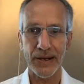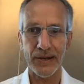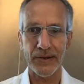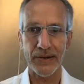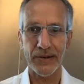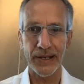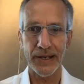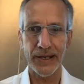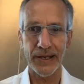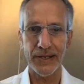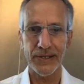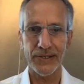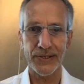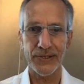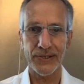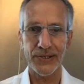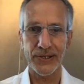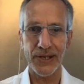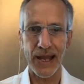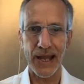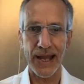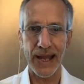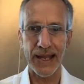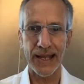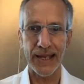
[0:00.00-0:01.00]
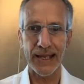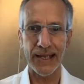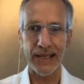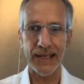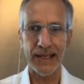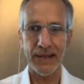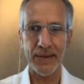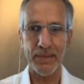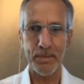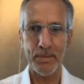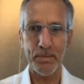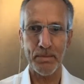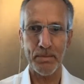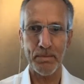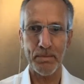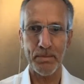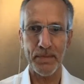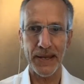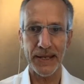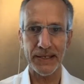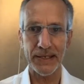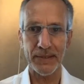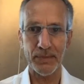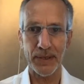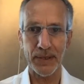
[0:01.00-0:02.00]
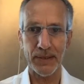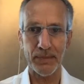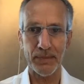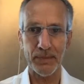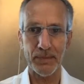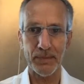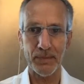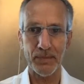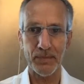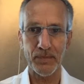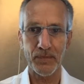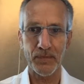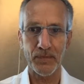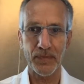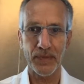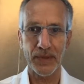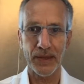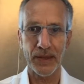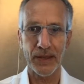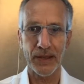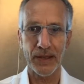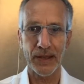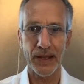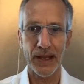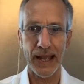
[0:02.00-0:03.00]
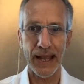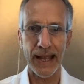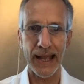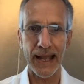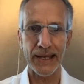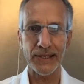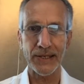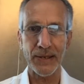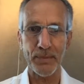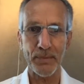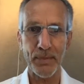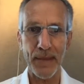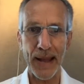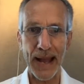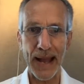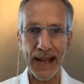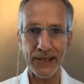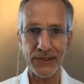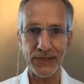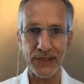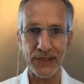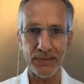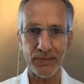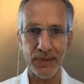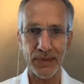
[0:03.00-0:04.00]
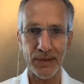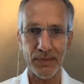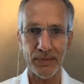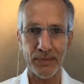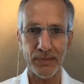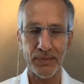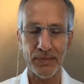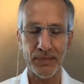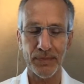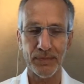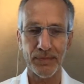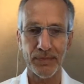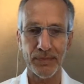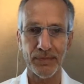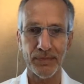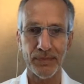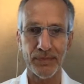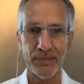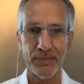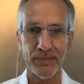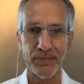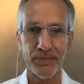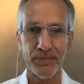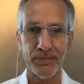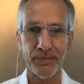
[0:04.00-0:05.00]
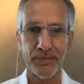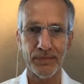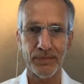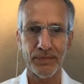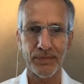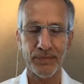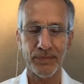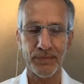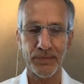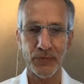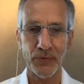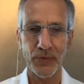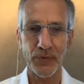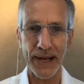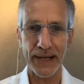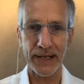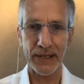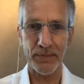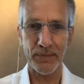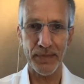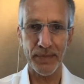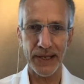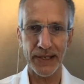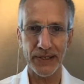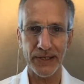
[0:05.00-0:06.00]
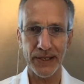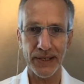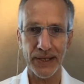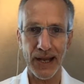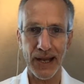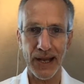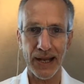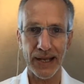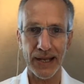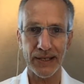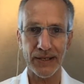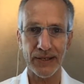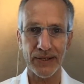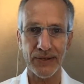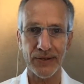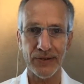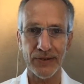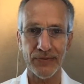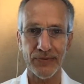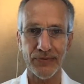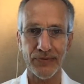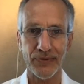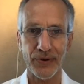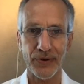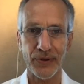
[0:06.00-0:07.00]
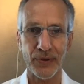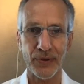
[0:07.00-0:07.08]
is a minimum and a maximum recommended height for the